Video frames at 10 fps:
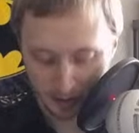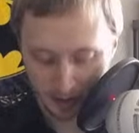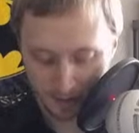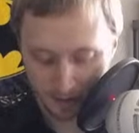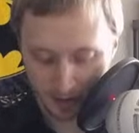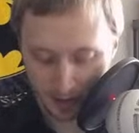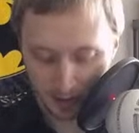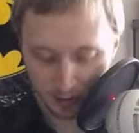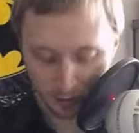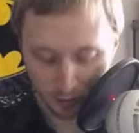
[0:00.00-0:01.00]
If
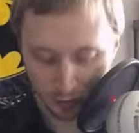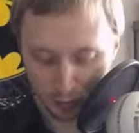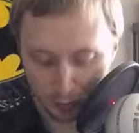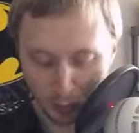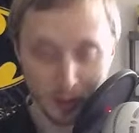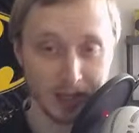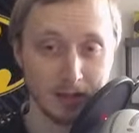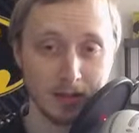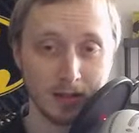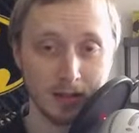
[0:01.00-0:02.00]
these 2
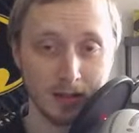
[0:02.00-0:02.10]
points